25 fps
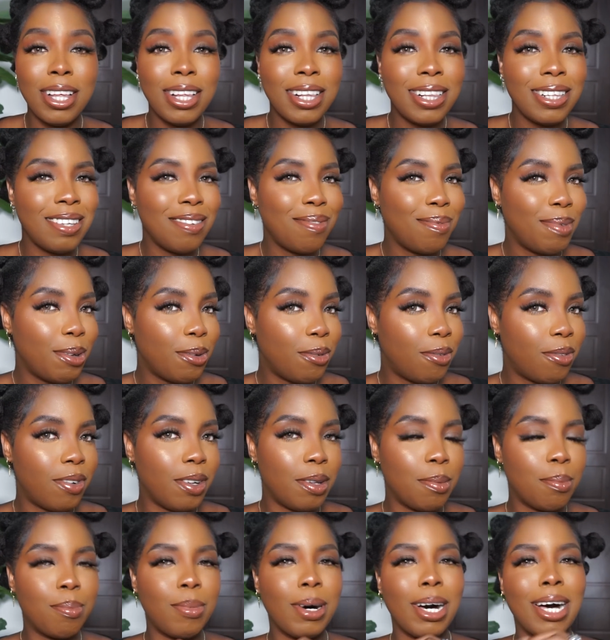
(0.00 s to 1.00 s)
Leave me
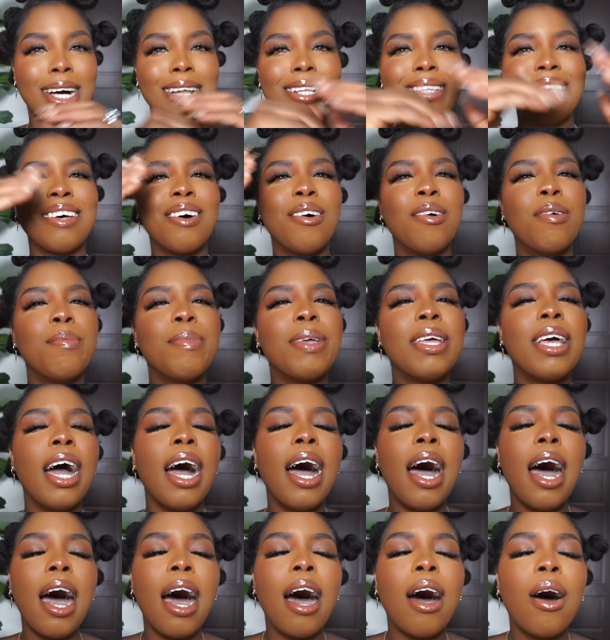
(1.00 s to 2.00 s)
feedback. Tell me
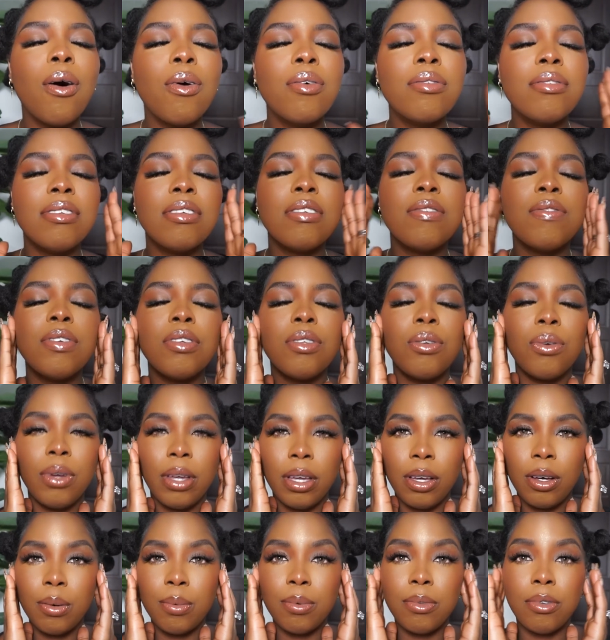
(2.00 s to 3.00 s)
how this video
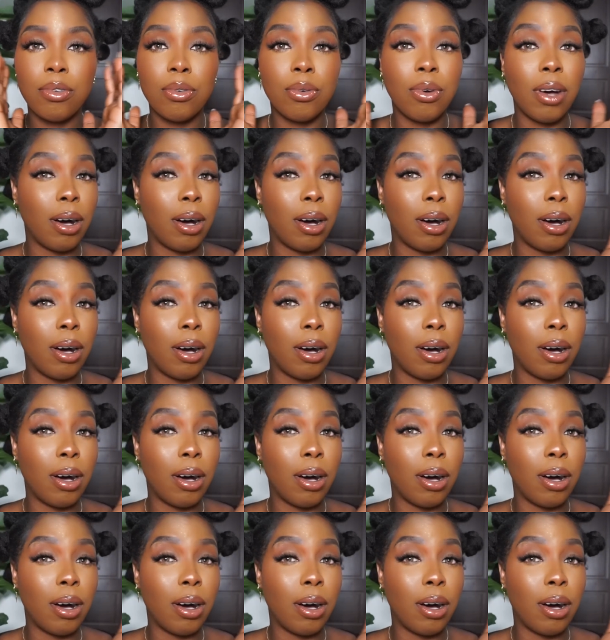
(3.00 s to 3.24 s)
helped you.